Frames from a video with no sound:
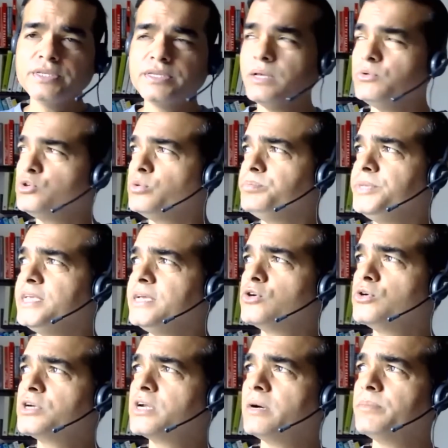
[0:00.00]
Now, to be a
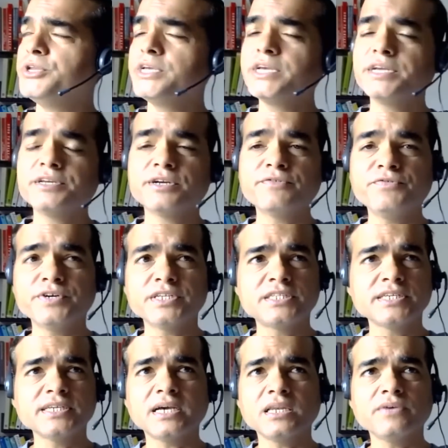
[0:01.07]
good communicator,
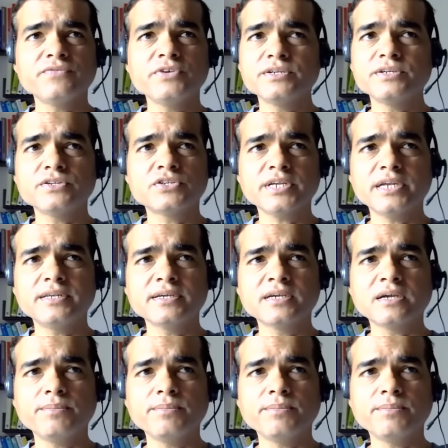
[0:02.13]
first thing all of you understand,